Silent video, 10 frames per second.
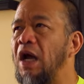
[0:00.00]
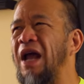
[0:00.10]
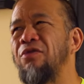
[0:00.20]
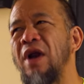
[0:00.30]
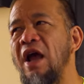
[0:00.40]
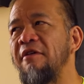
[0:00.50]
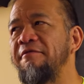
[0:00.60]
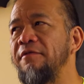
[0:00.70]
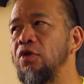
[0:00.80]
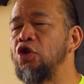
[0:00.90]
I don't
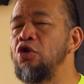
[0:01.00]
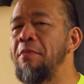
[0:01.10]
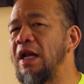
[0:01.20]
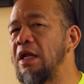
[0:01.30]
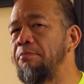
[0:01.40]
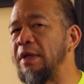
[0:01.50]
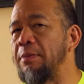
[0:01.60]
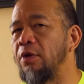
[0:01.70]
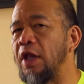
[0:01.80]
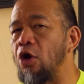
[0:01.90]
have too many
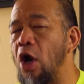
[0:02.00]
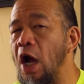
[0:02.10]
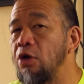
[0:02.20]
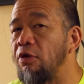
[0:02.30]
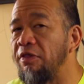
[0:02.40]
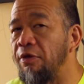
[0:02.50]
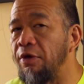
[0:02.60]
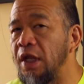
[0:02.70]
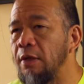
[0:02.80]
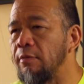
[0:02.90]
people that are under
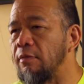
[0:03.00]
30,